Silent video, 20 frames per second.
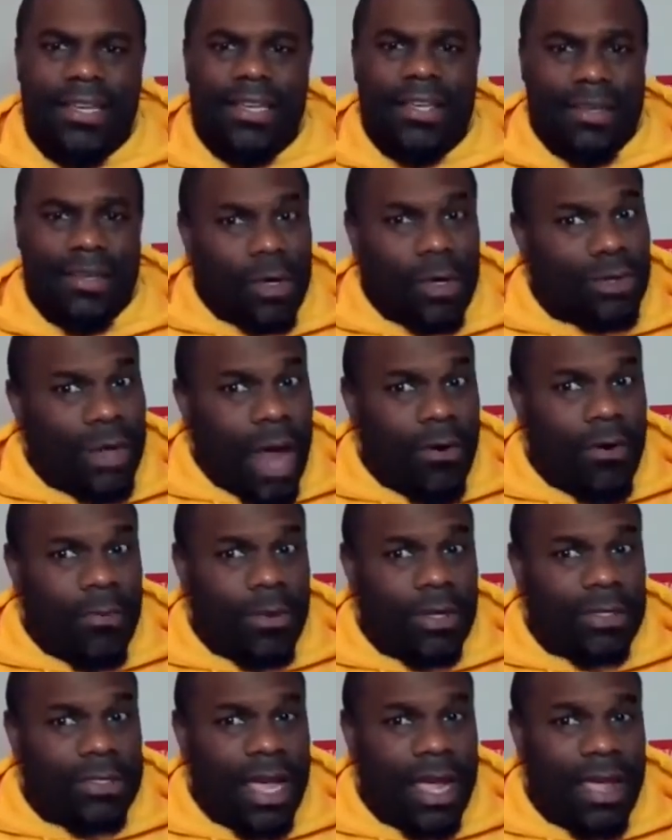You want to try one
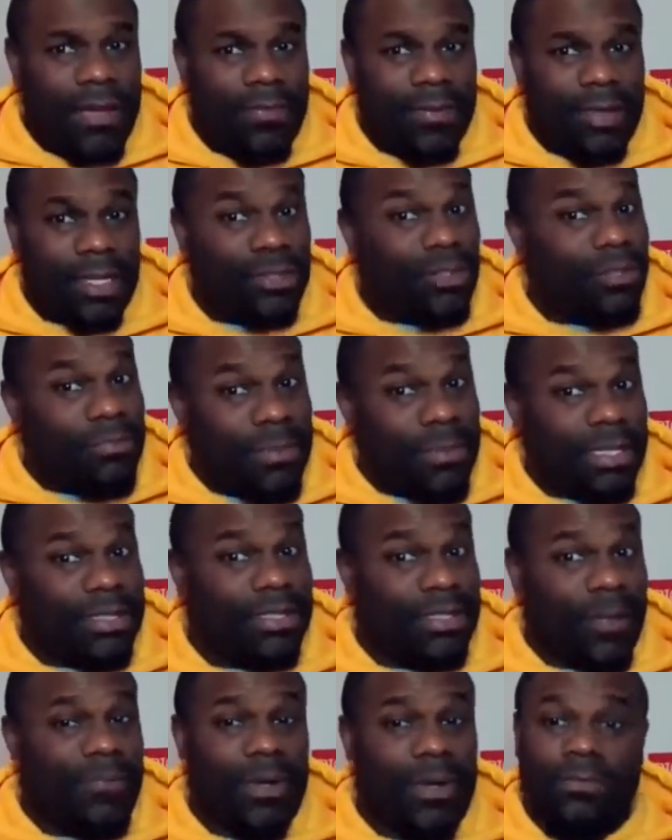more time? Because you messed
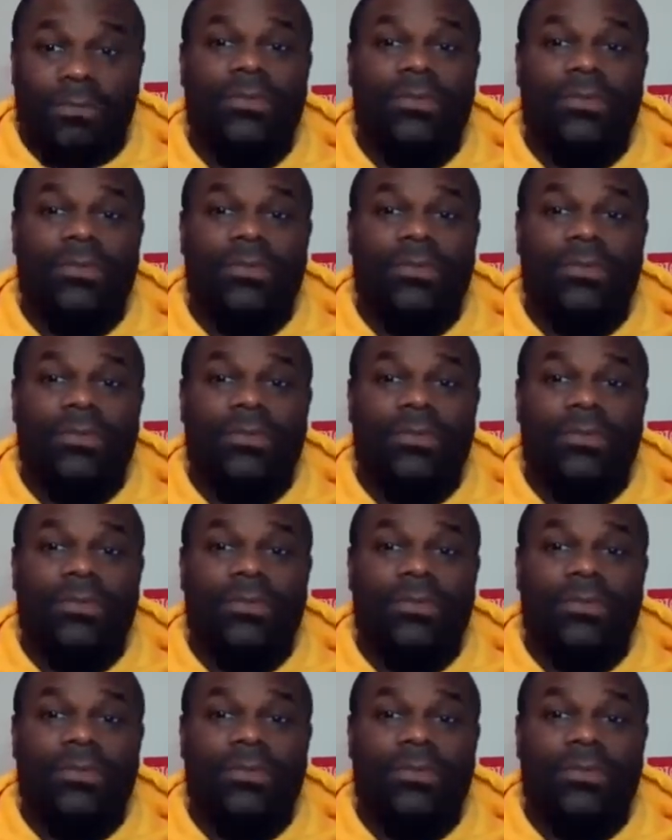up.